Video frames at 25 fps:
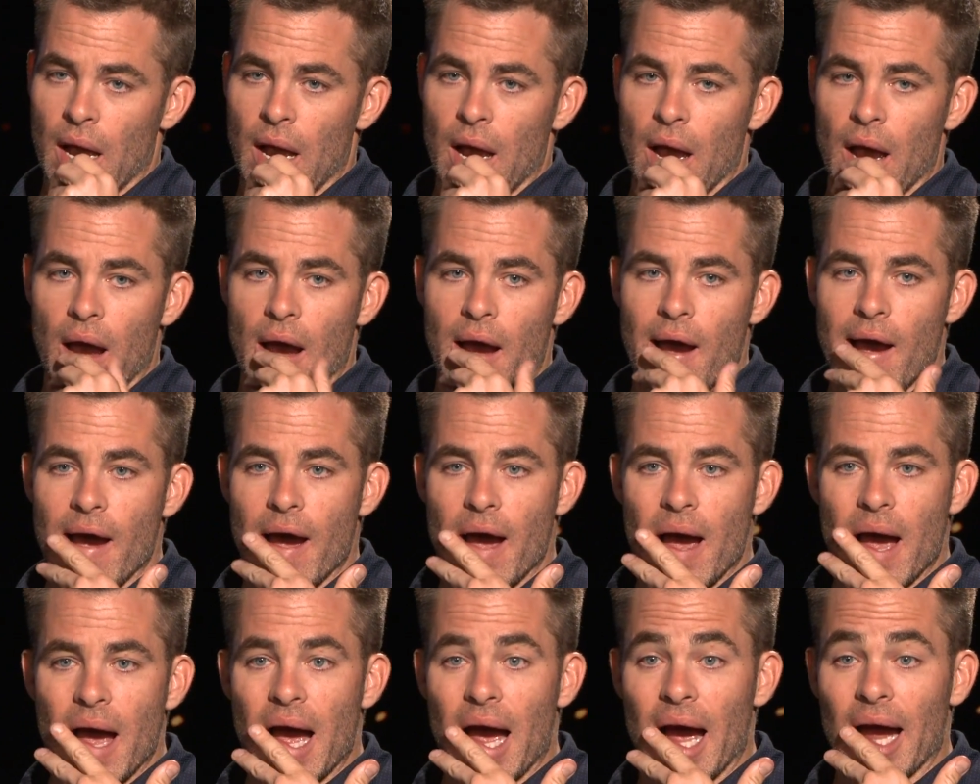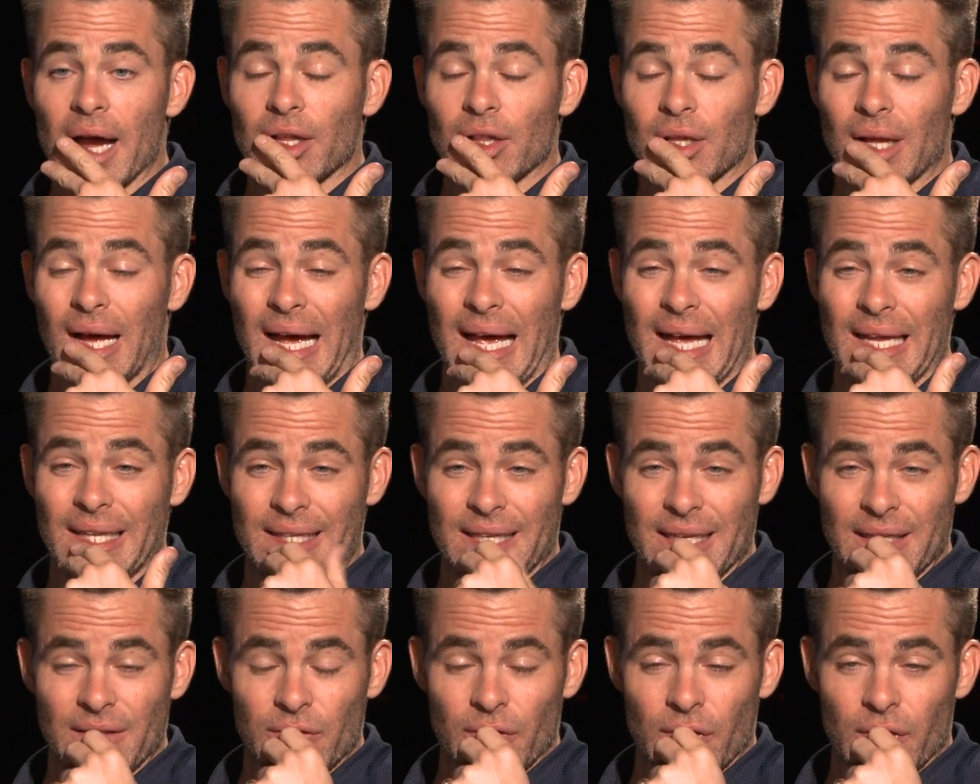I
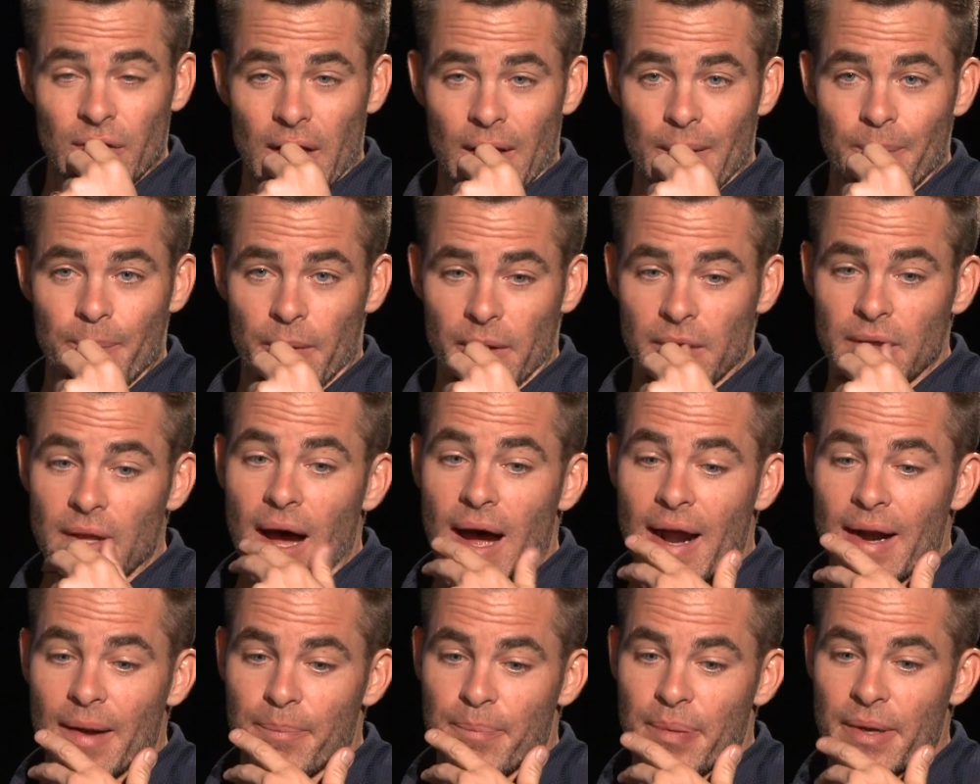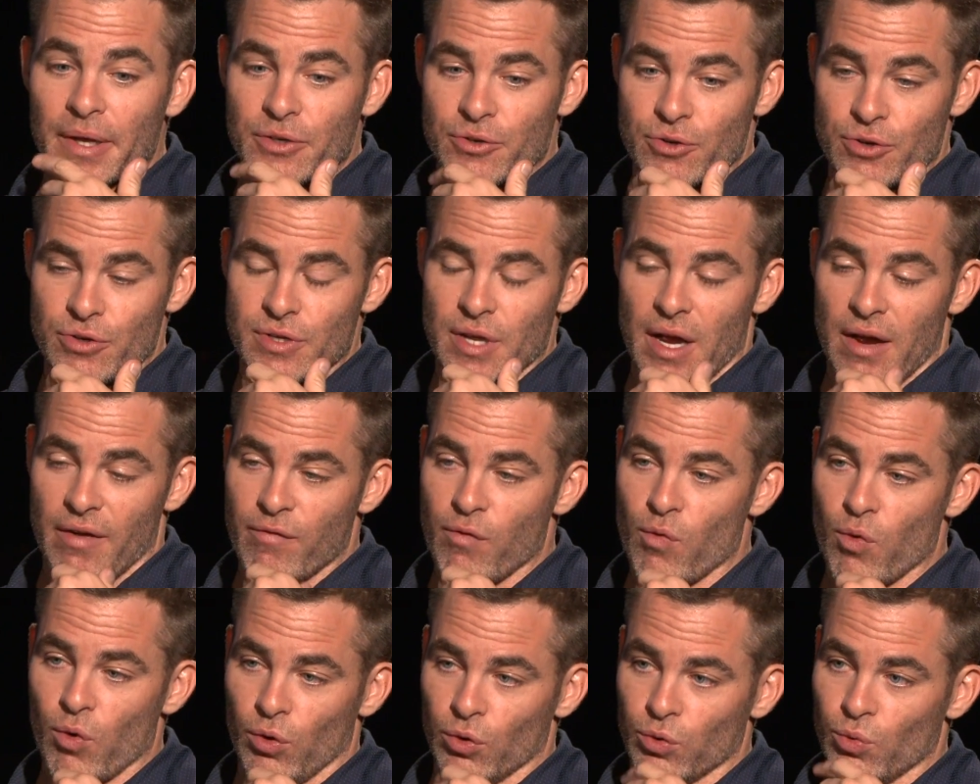did look up a lot of pictures of
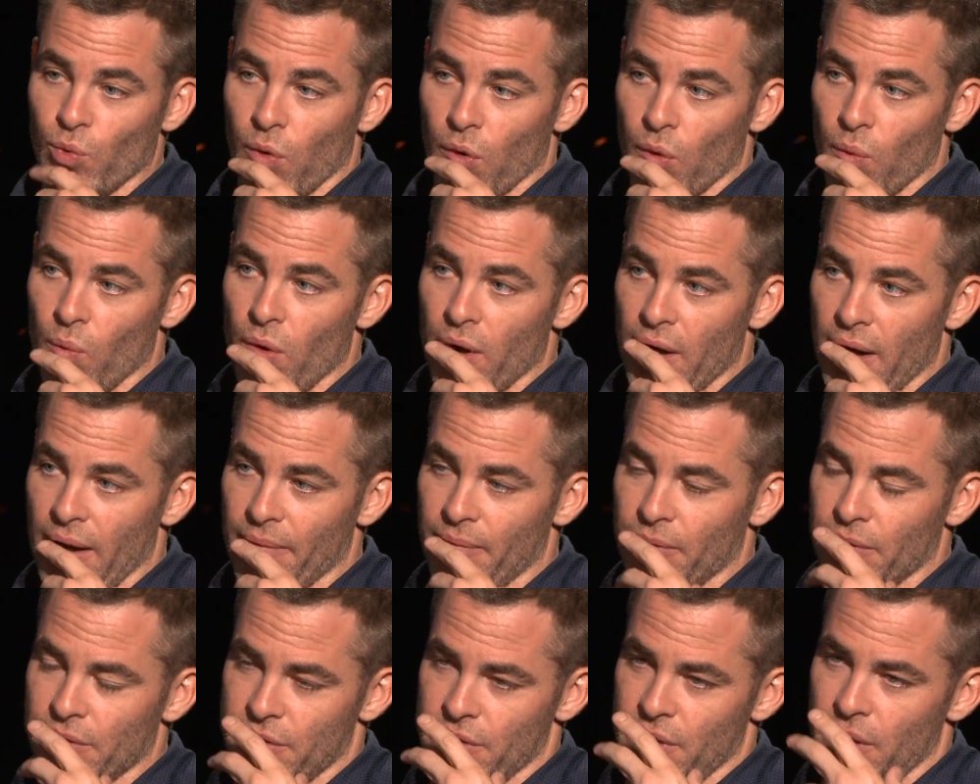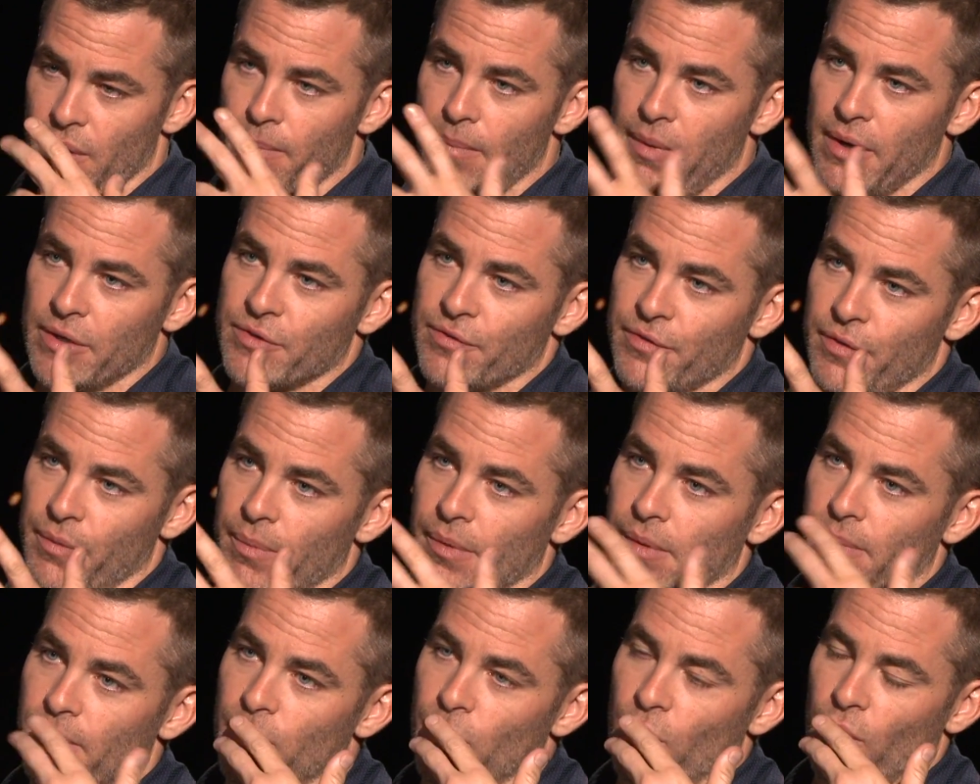World War I. I was in a much
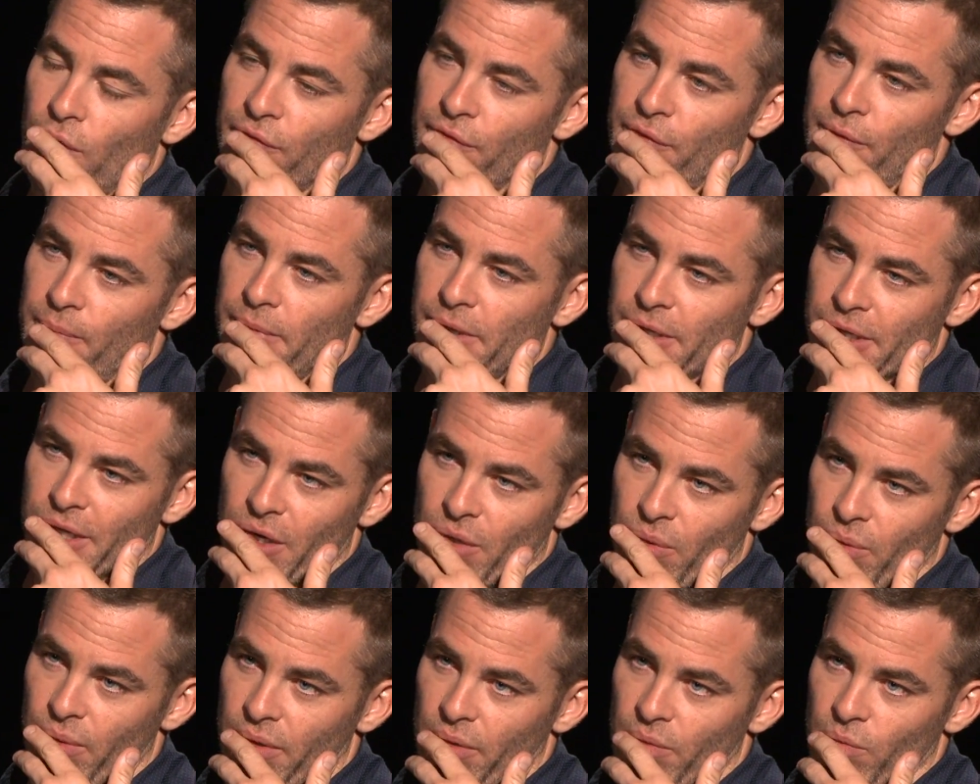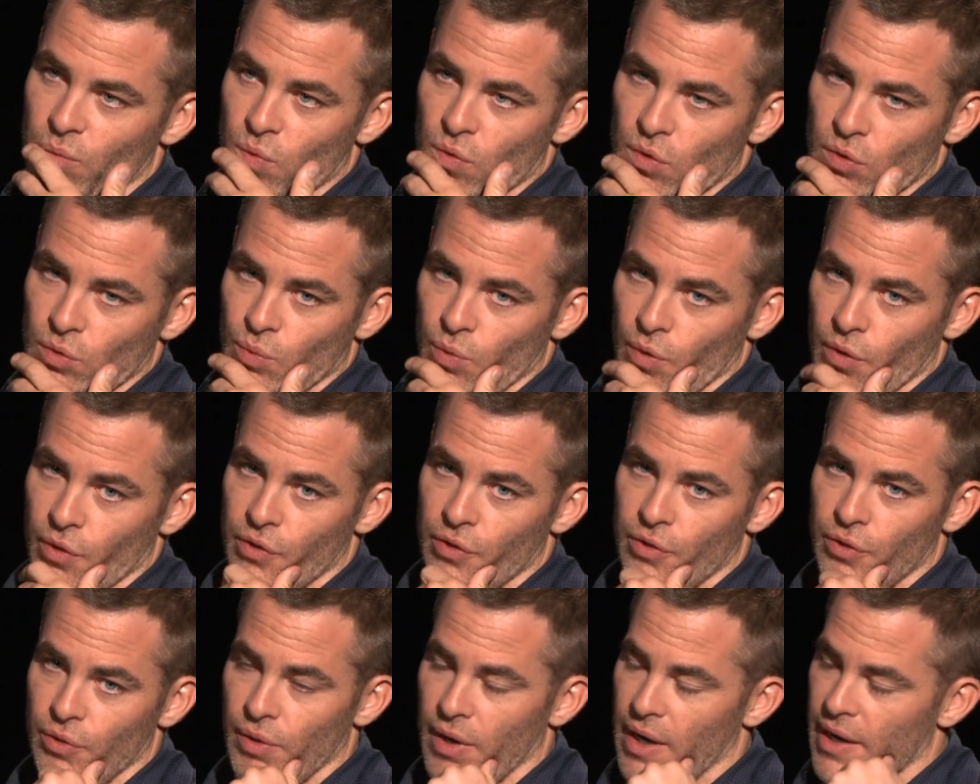more familiar with World War
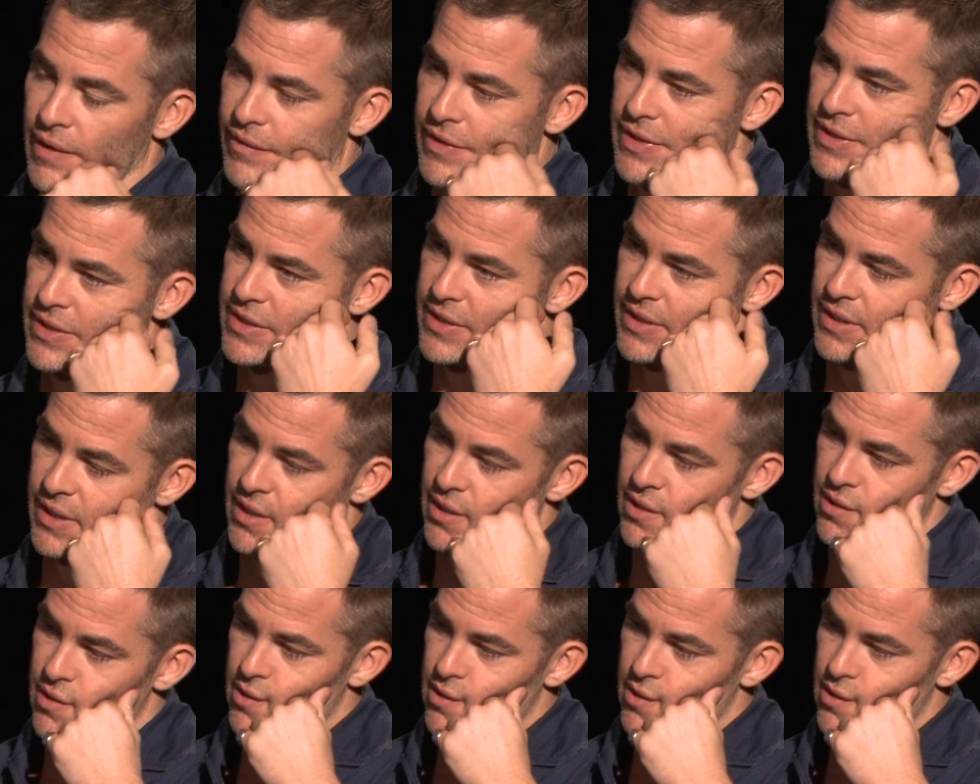II, obviously.